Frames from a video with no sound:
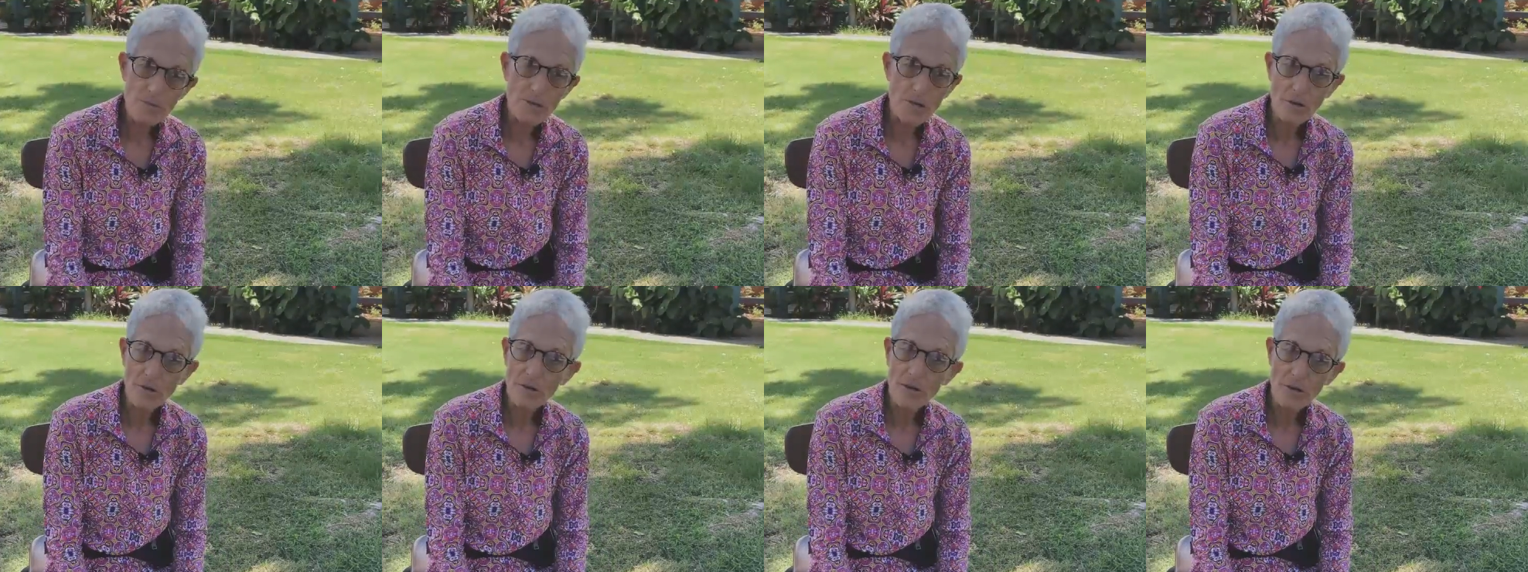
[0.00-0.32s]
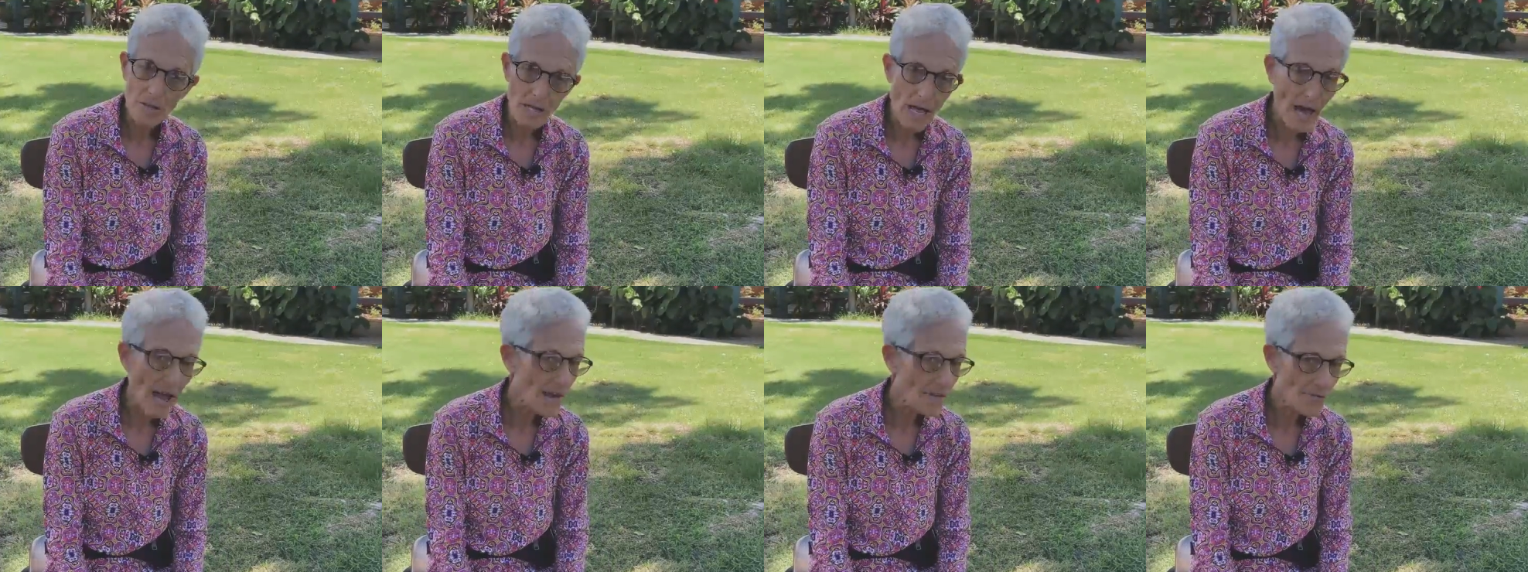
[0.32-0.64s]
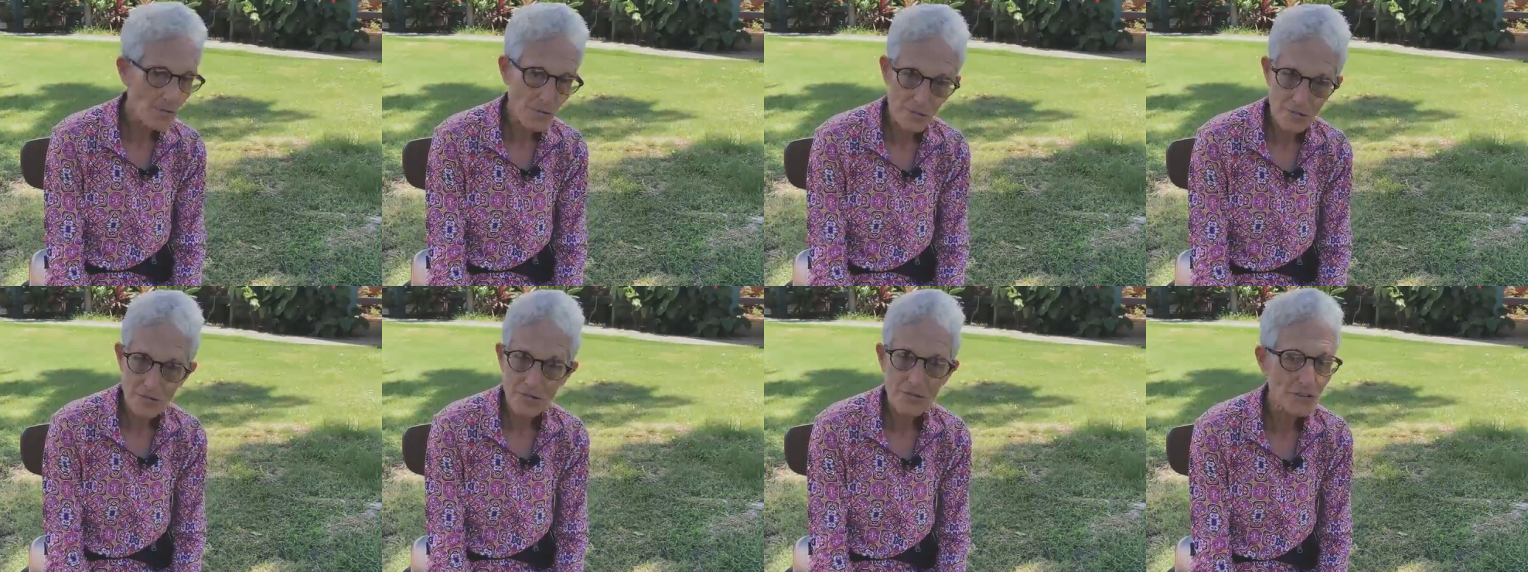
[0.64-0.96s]
that are alive
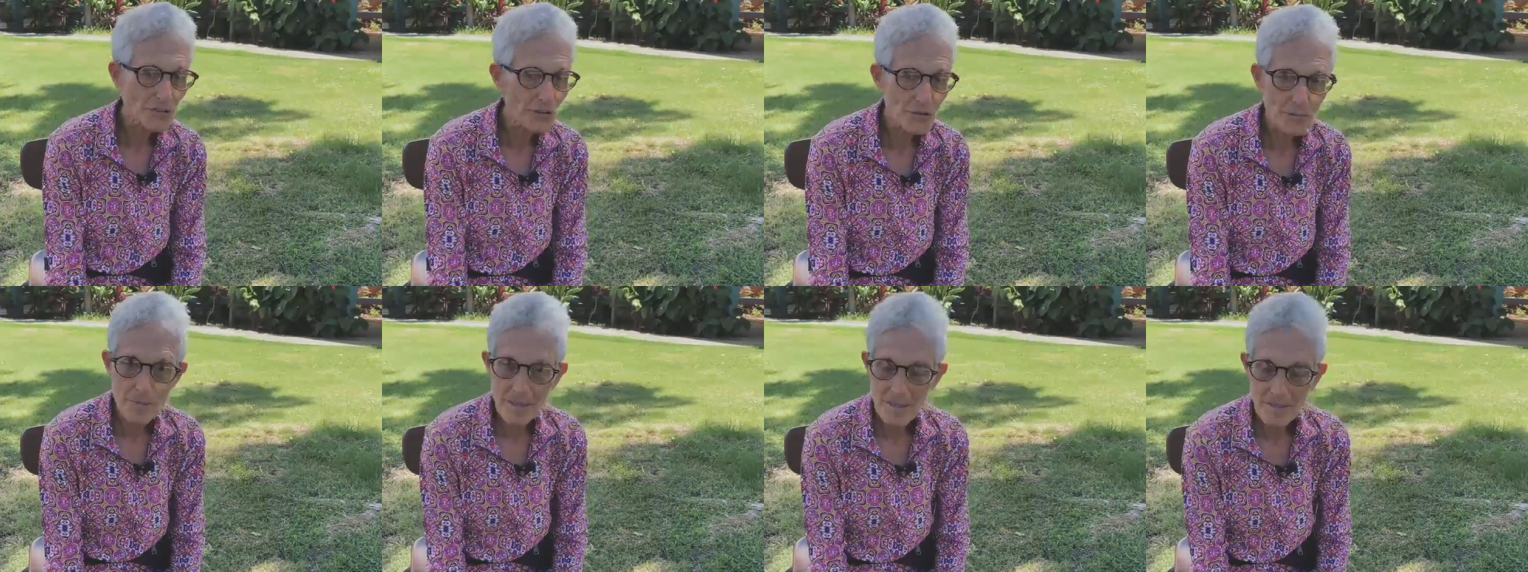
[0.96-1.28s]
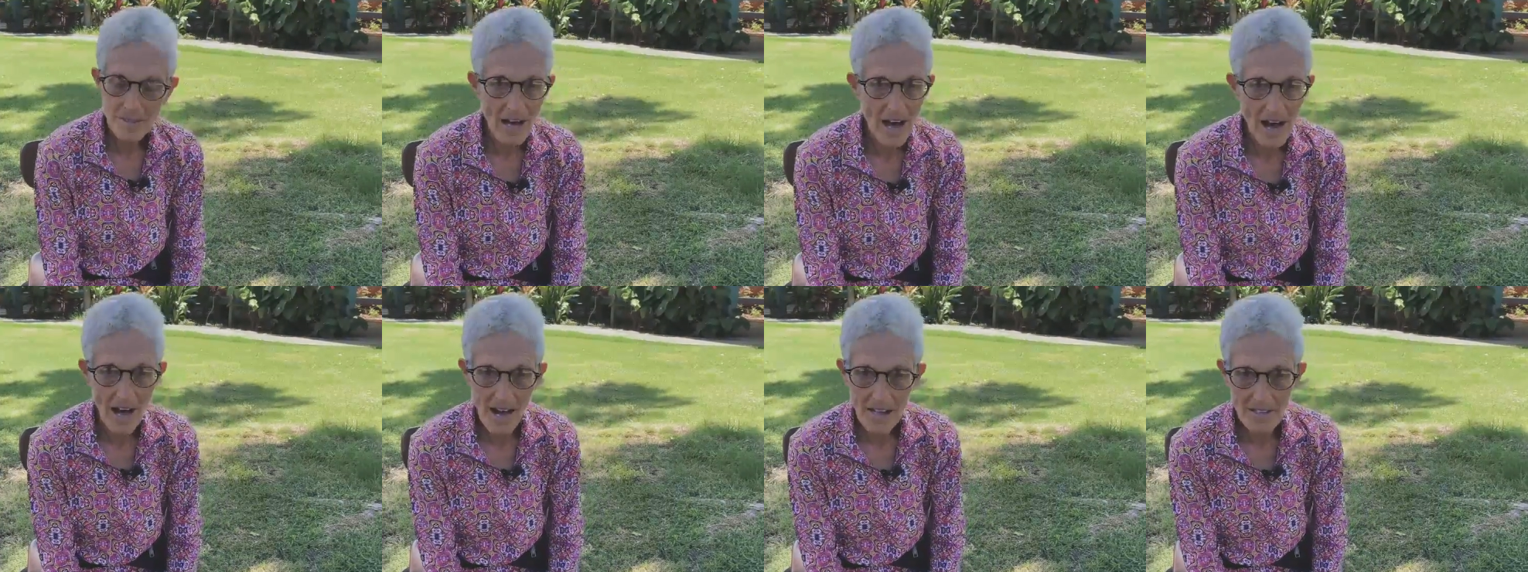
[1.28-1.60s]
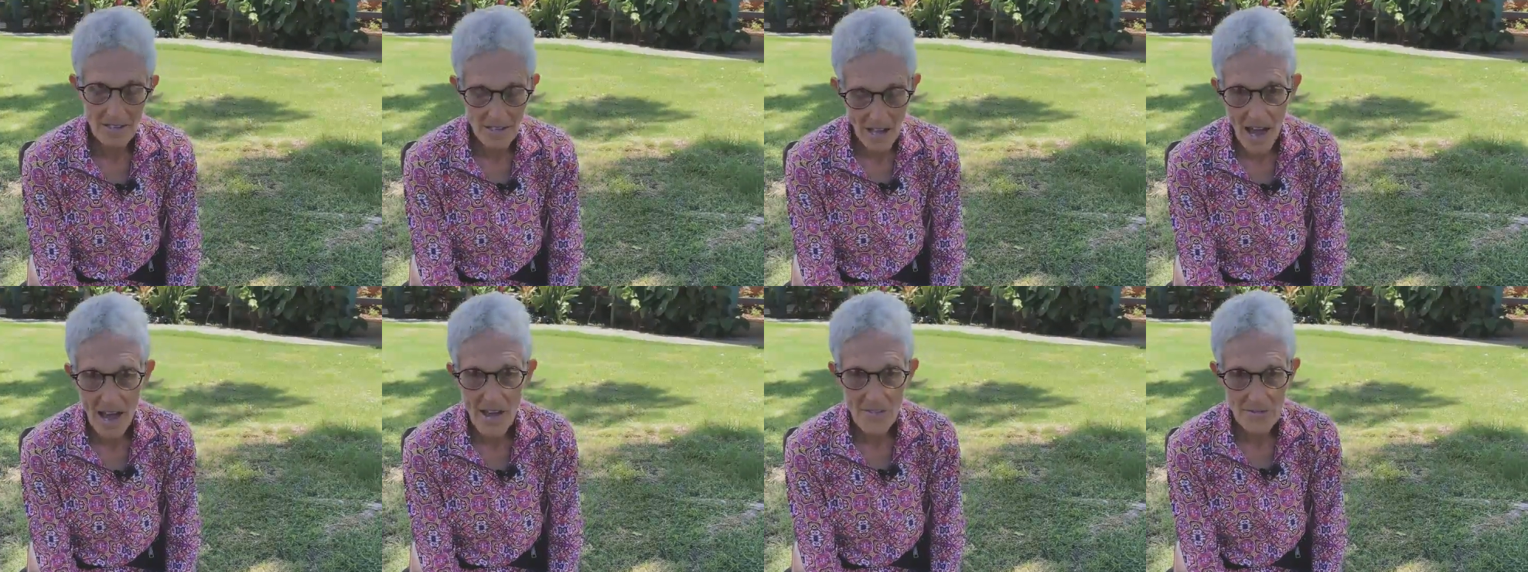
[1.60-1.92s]
will still be
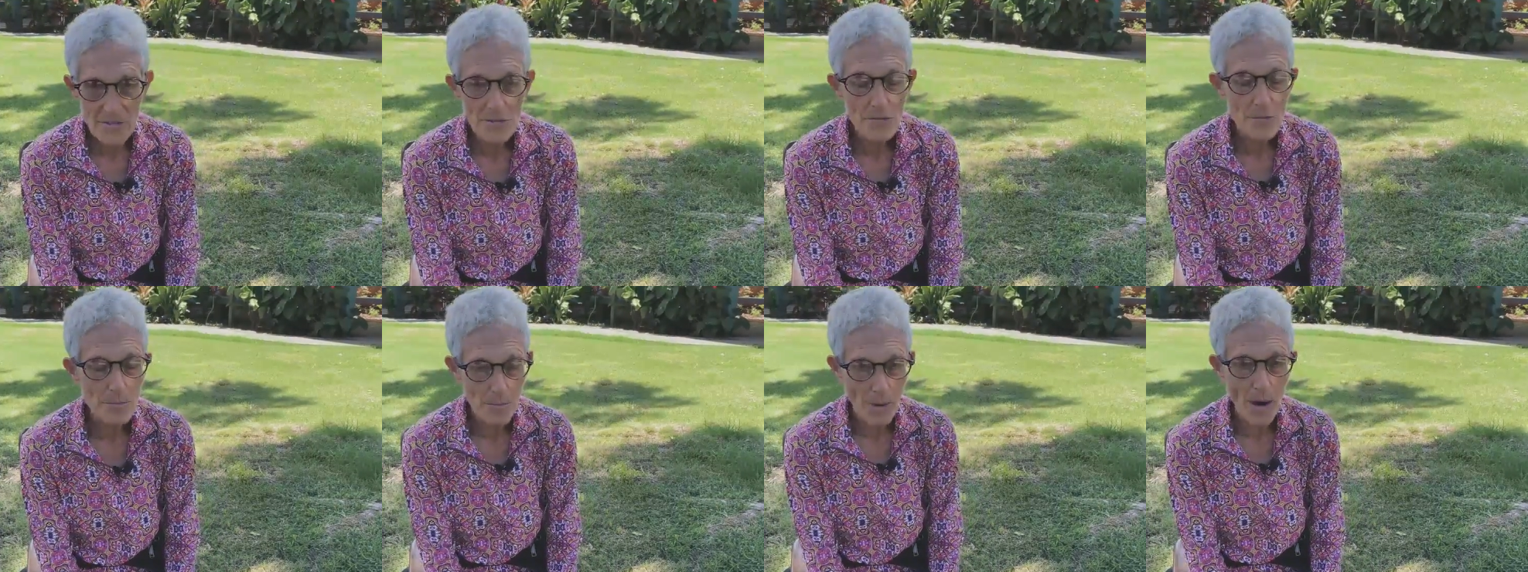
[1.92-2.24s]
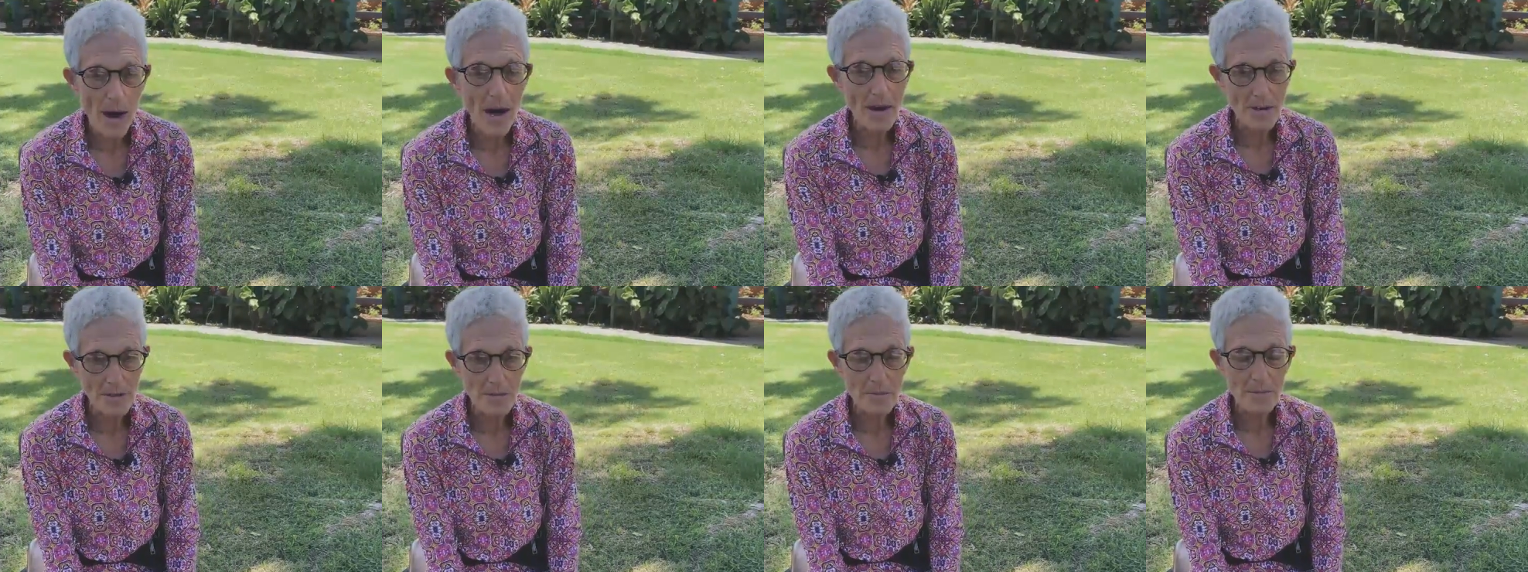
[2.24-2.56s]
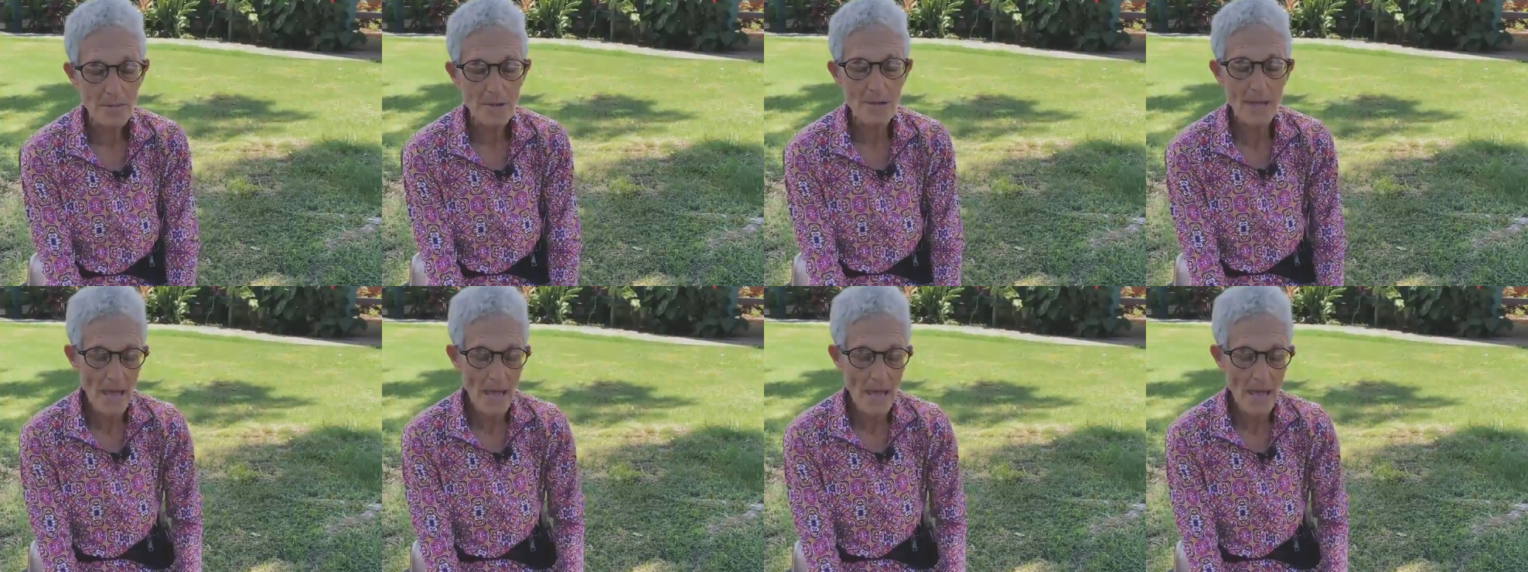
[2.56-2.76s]
alive at the bottom,